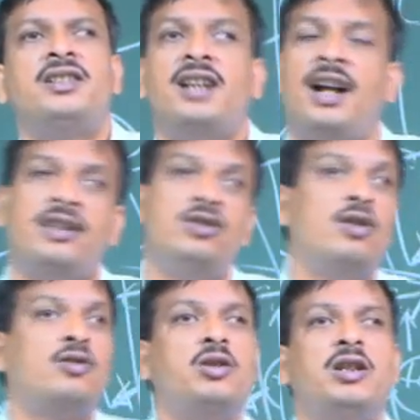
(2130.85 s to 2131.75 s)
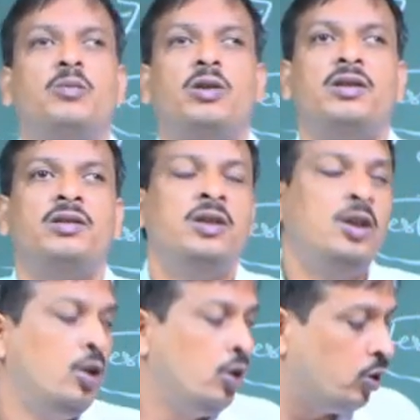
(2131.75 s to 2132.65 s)
that is also important.
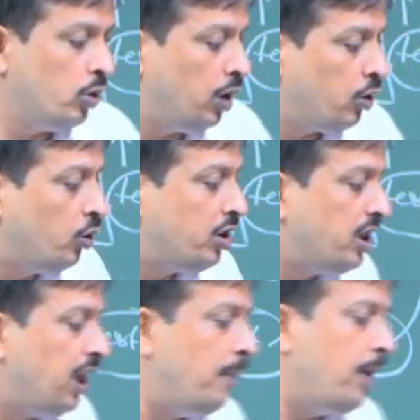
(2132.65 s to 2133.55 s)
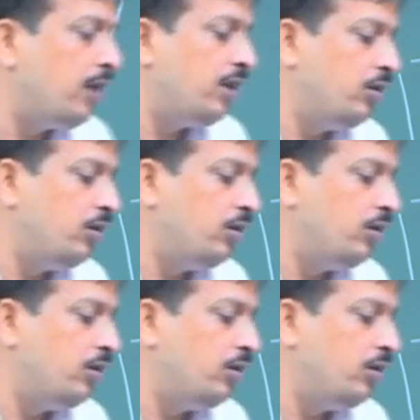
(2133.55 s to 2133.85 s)
So, the question number